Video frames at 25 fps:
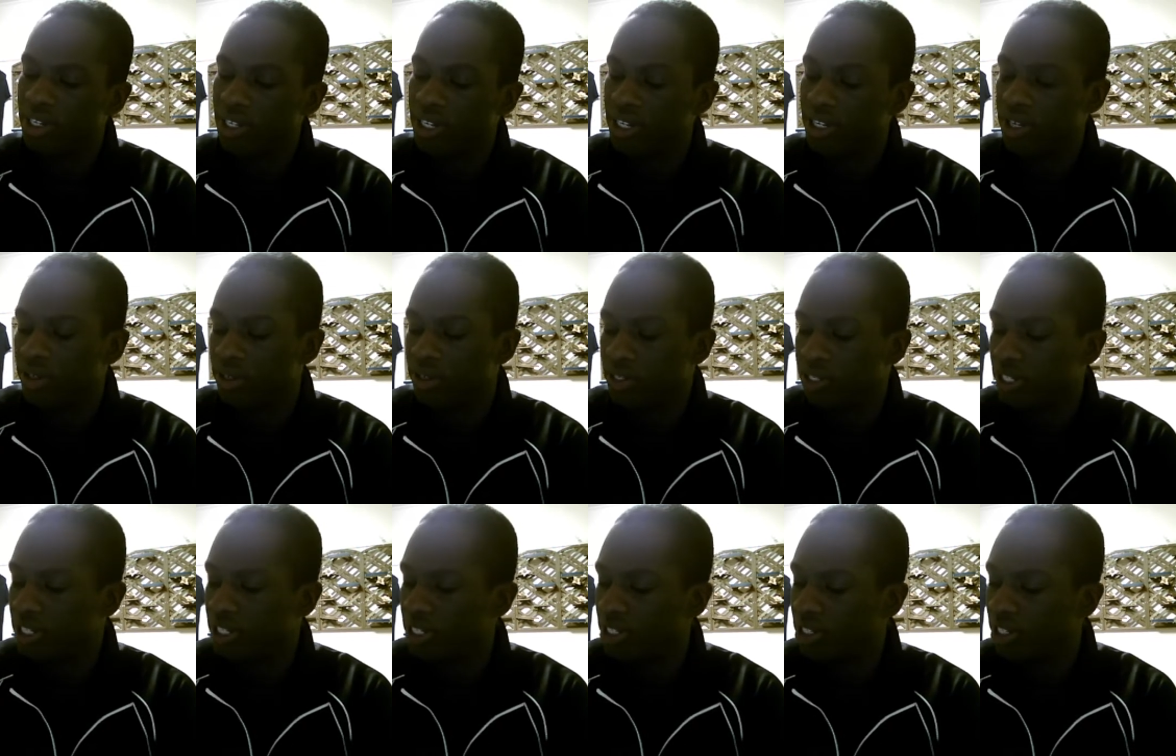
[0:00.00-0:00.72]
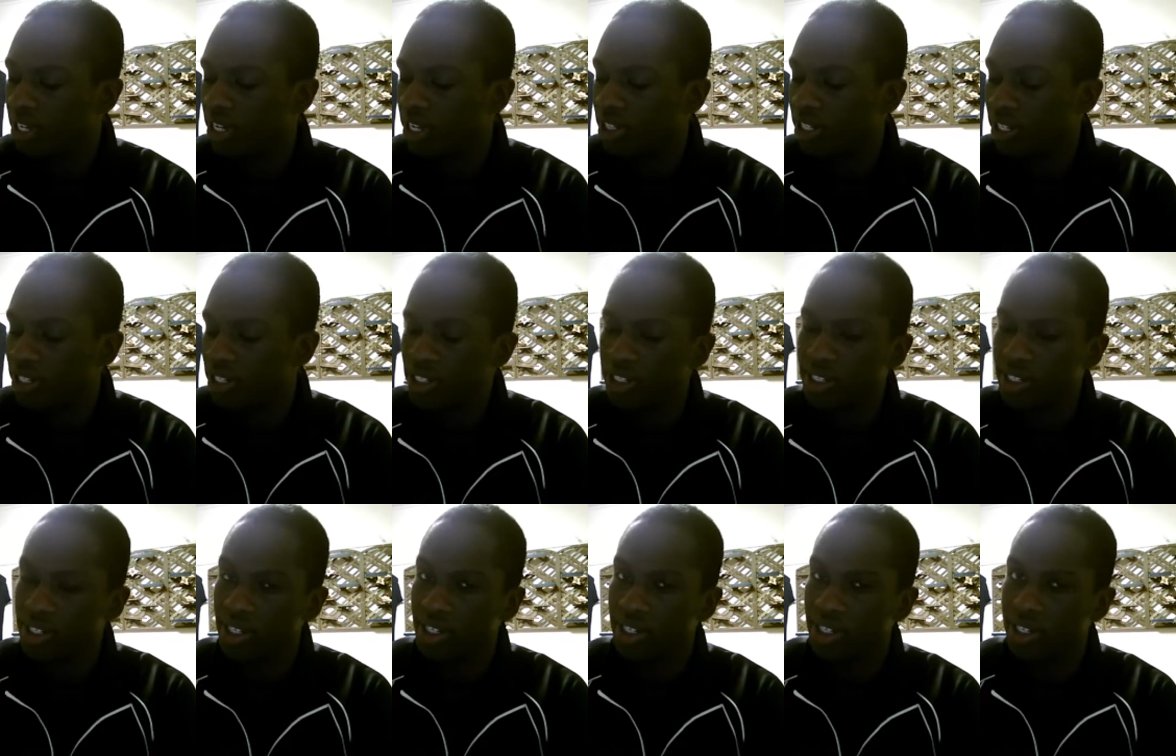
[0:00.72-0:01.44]
he or she is like the
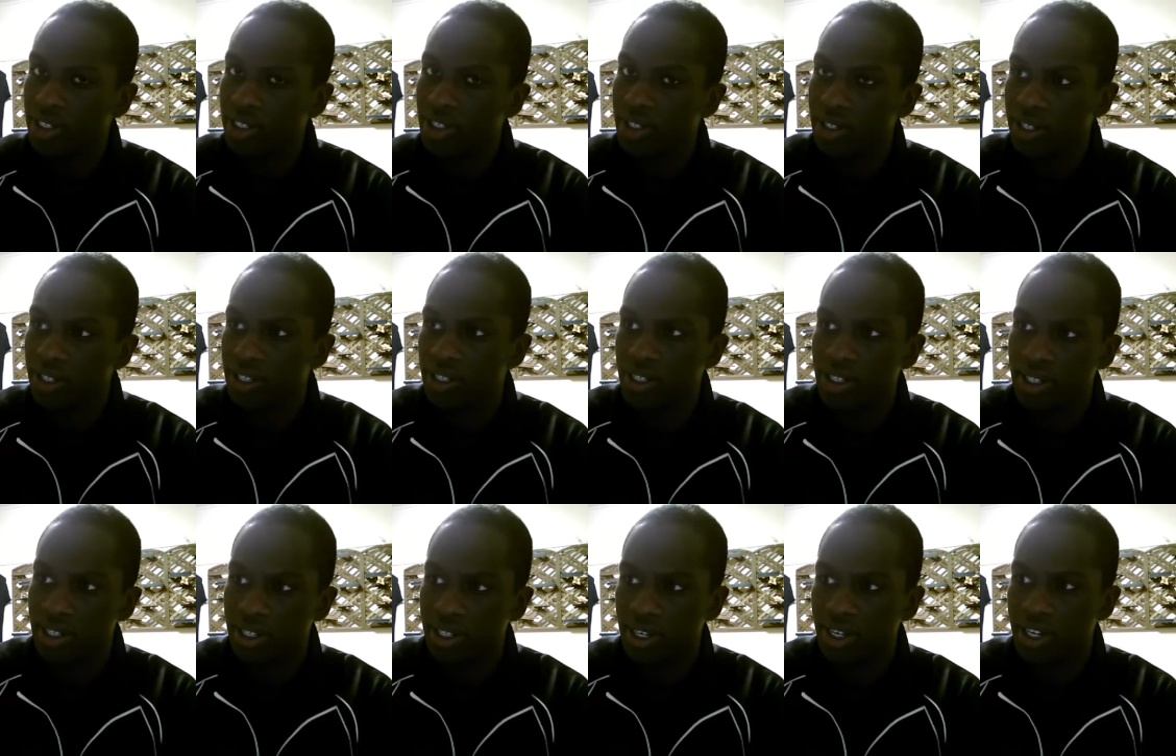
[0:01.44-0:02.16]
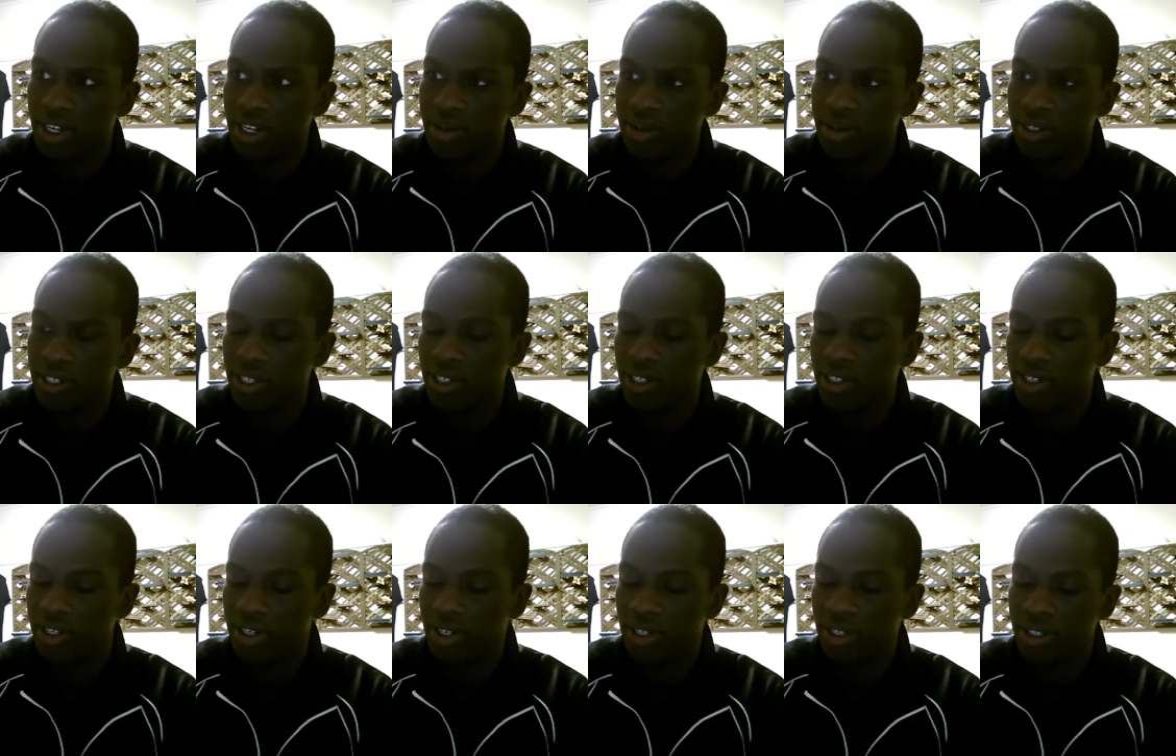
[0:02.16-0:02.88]
assistant to the assistant language
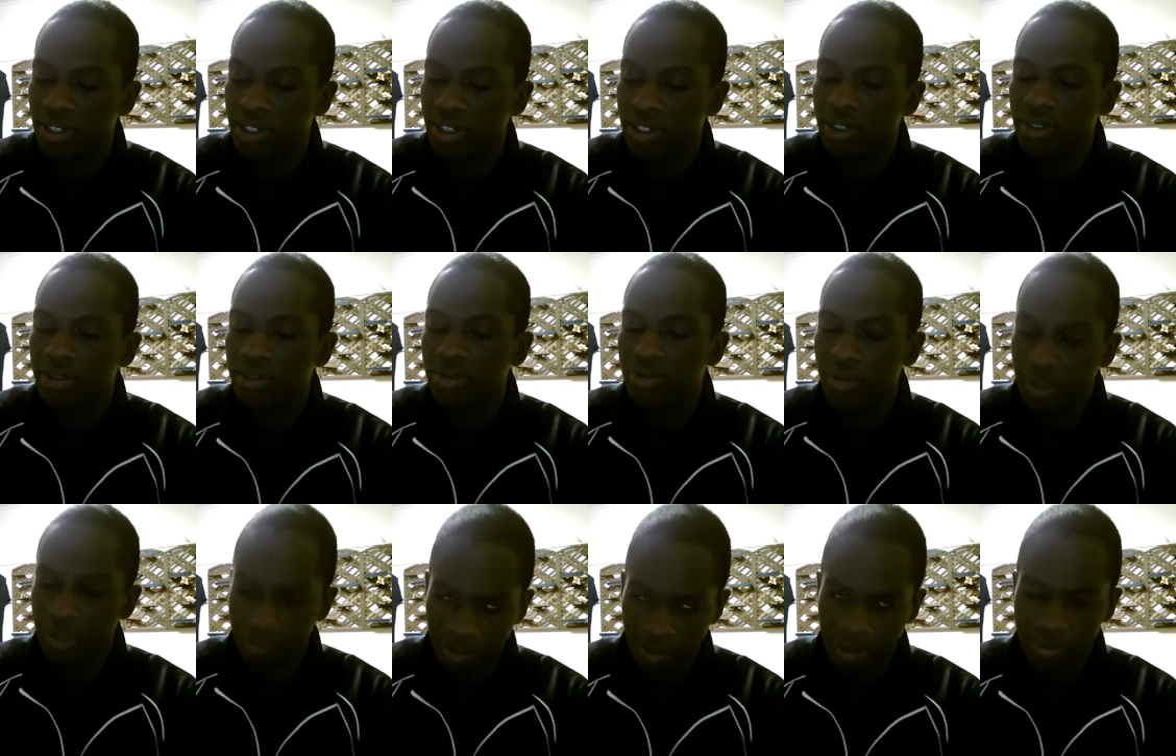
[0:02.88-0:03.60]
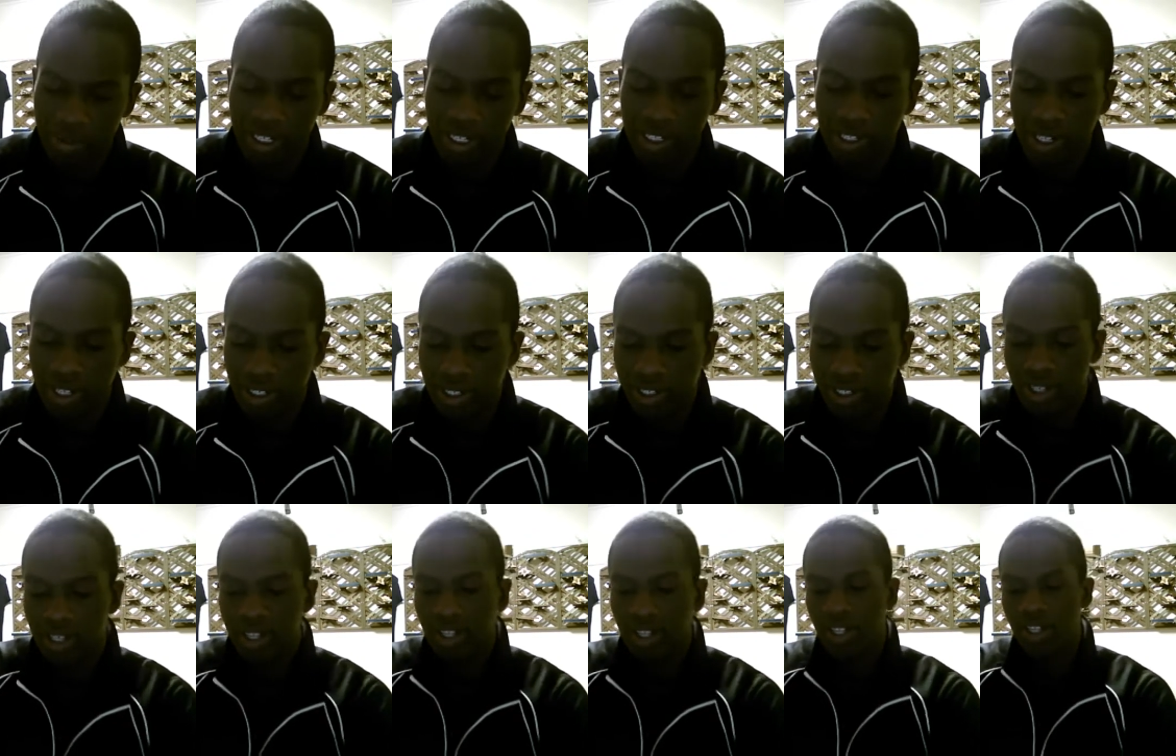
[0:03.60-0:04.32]
teacher, if that makes
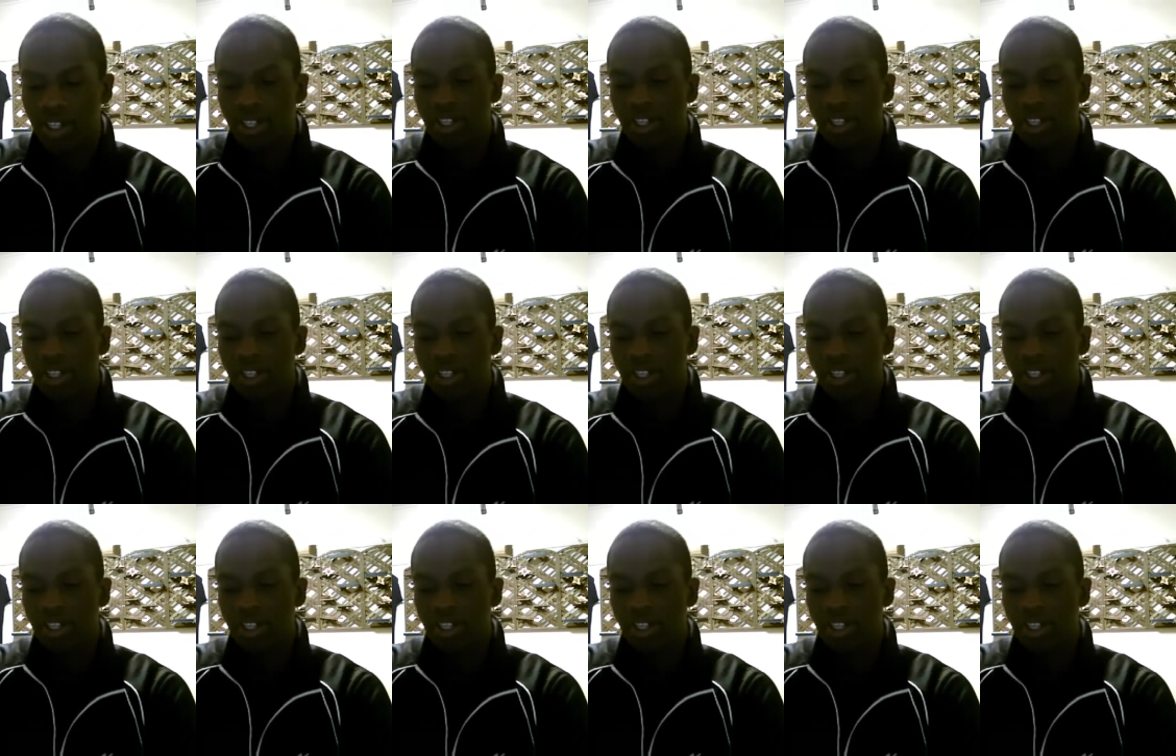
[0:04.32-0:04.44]
sense.